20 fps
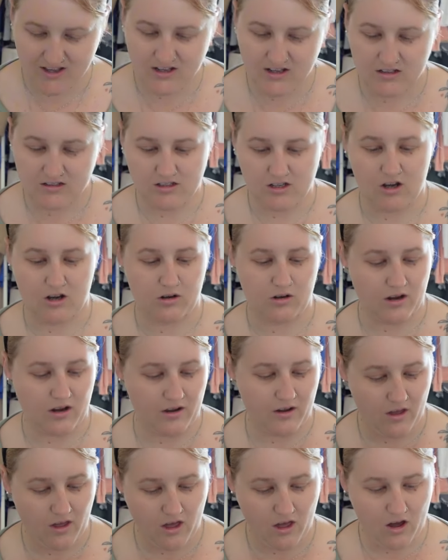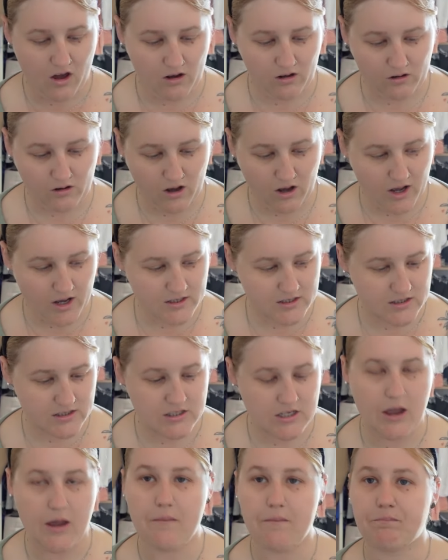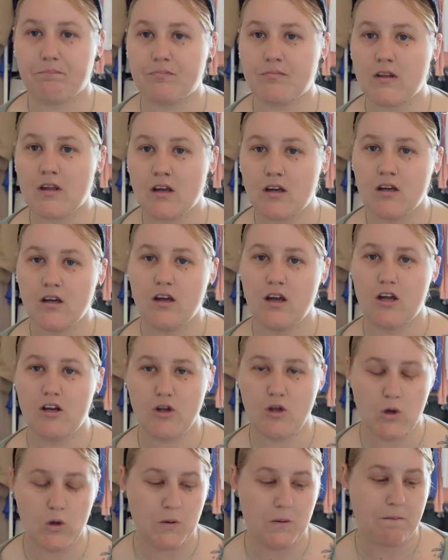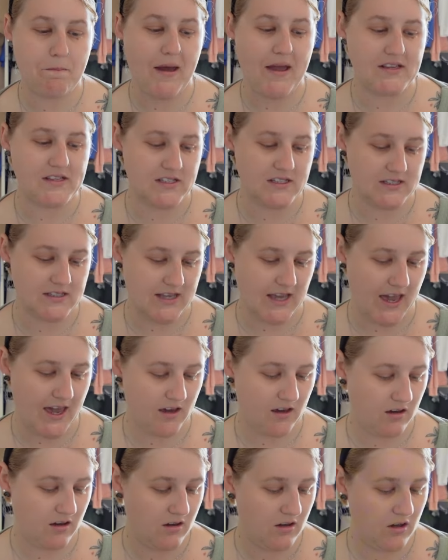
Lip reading: So I've got us a new bed set